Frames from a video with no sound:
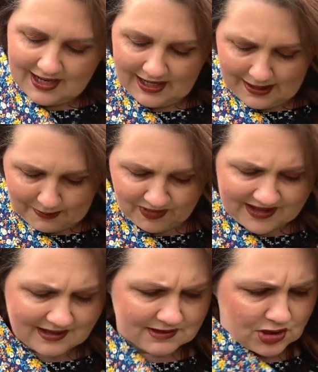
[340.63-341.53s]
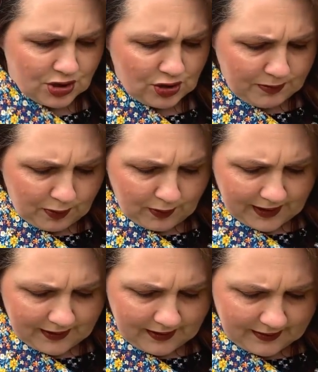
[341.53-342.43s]
Um, I think it was
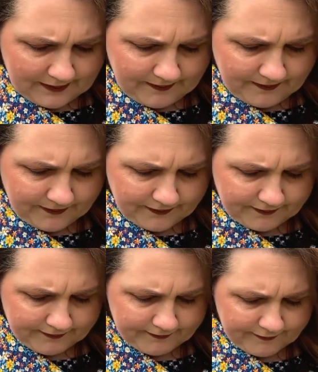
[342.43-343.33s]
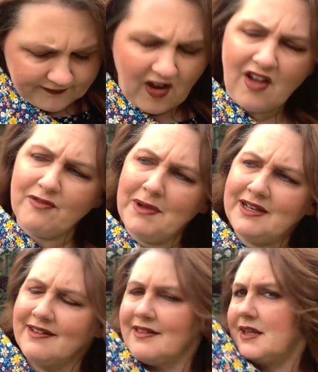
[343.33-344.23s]
2.5
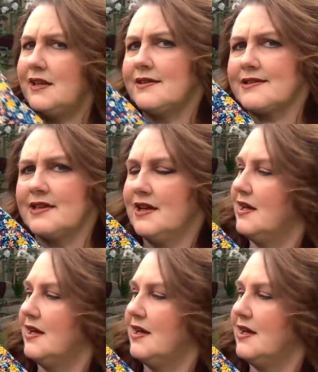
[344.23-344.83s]
meters of this